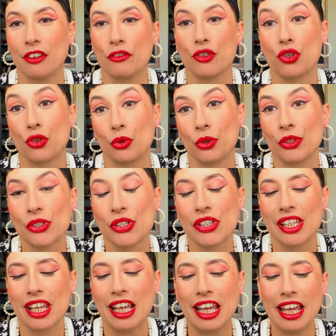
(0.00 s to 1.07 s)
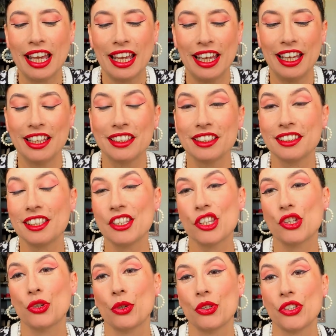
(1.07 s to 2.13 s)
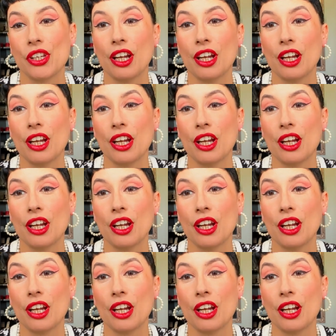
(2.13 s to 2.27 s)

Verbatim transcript: of shorts and these shorts